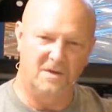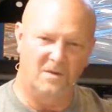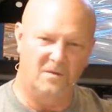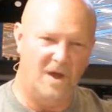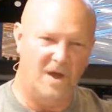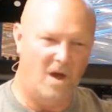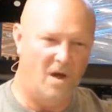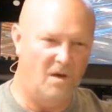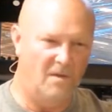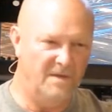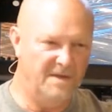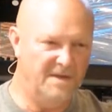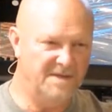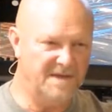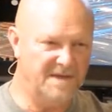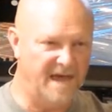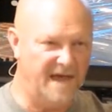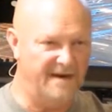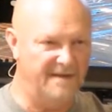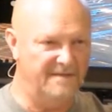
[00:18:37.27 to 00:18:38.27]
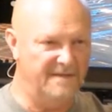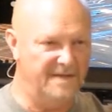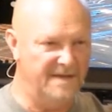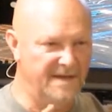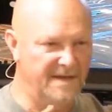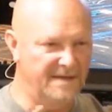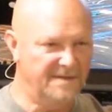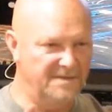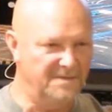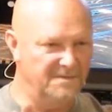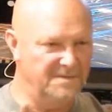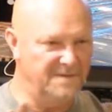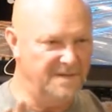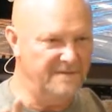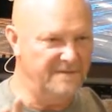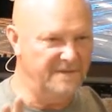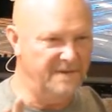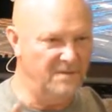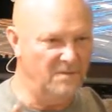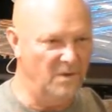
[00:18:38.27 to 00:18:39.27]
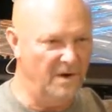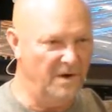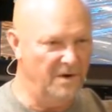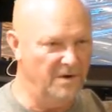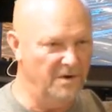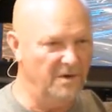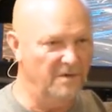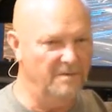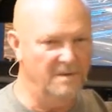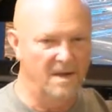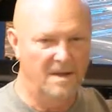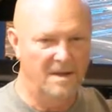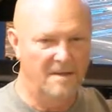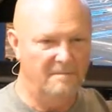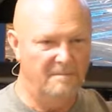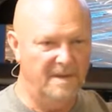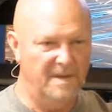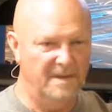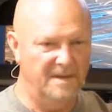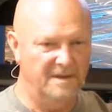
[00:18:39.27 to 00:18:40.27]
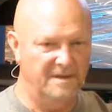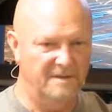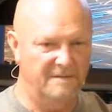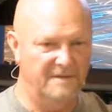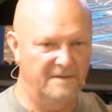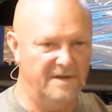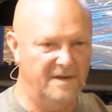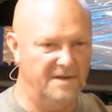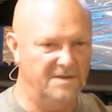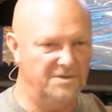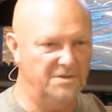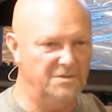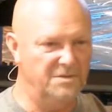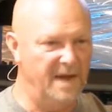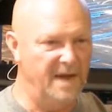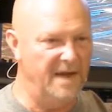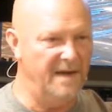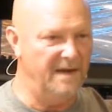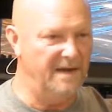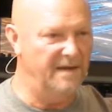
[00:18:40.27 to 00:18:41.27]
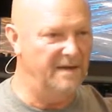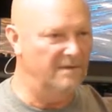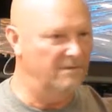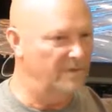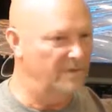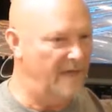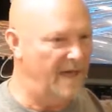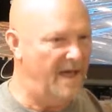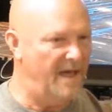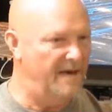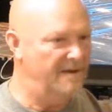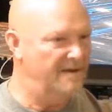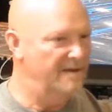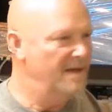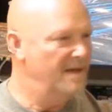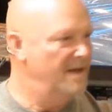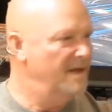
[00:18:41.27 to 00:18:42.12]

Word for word: on all these kind of things on TV where you're being convinced you can't live without it?